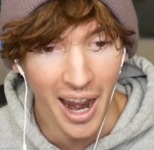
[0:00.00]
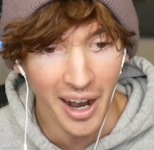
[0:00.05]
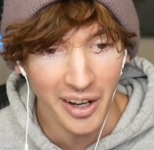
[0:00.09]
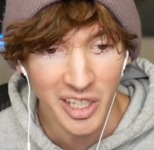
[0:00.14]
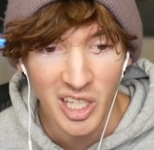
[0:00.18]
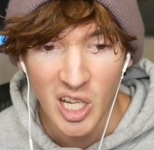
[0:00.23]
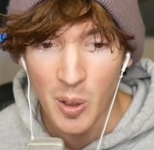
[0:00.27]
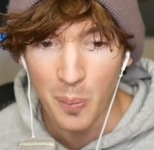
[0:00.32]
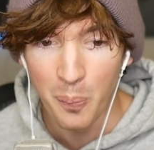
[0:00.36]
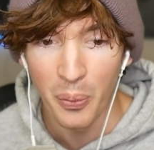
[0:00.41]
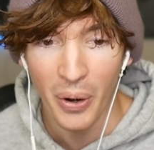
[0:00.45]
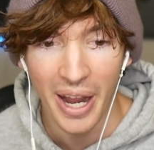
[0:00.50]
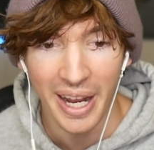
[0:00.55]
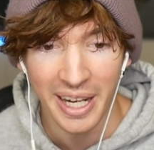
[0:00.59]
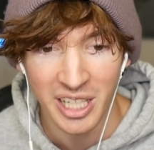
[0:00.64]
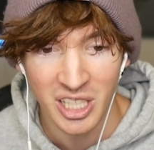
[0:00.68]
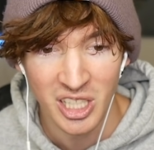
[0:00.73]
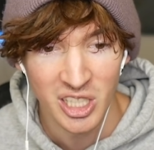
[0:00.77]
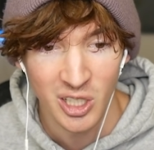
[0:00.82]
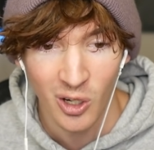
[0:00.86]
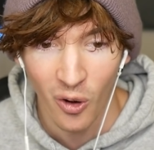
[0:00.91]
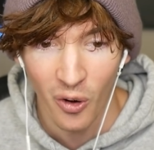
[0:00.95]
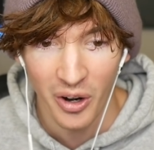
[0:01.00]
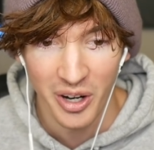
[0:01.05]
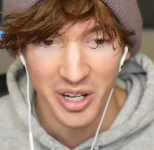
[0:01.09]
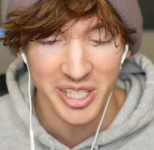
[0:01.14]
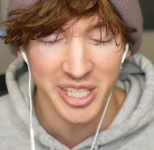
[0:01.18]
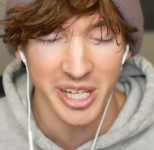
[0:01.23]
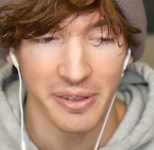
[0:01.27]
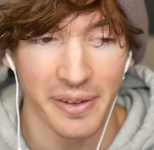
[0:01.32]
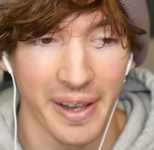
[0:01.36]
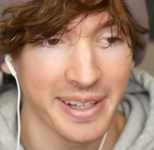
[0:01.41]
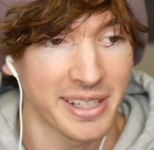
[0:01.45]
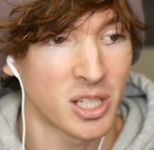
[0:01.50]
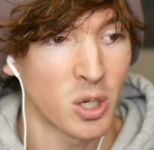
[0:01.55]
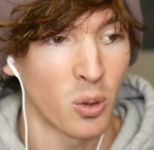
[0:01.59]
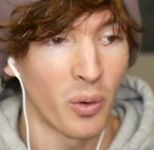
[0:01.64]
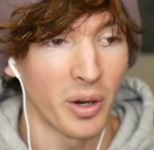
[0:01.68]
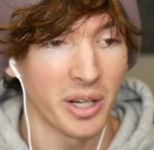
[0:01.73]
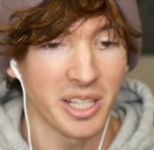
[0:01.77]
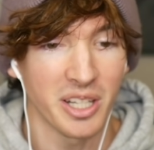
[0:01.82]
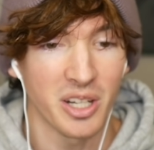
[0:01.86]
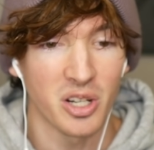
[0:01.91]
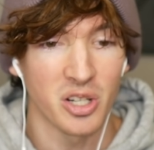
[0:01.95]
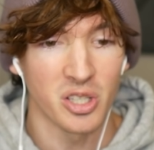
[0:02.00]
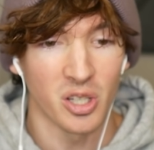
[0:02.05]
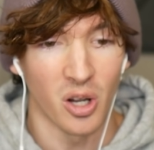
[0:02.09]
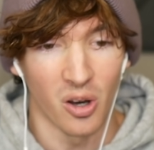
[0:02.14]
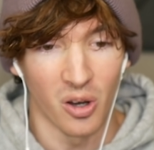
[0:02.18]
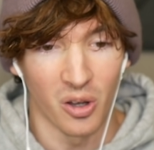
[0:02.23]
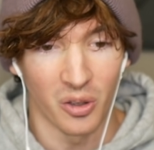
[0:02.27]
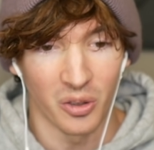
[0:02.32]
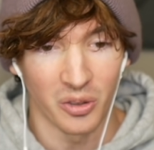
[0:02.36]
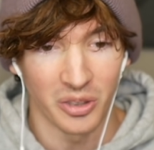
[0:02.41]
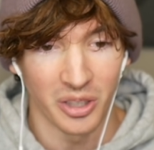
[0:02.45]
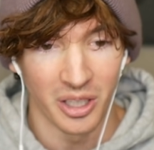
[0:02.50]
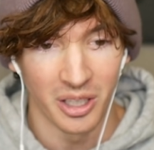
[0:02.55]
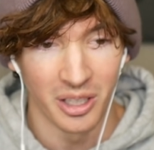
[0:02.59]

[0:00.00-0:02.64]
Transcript: How do you break swords? They're like 20 years old.